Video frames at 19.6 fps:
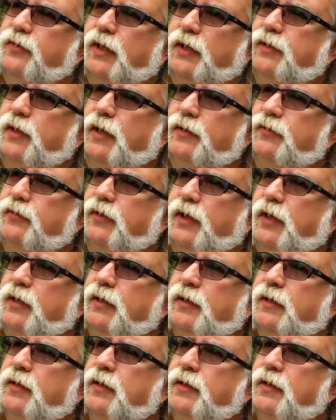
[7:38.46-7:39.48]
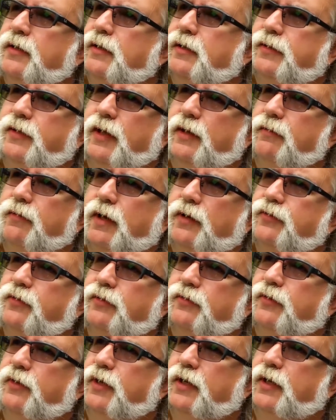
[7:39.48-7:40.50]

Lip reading: not taste like the 10 Russians at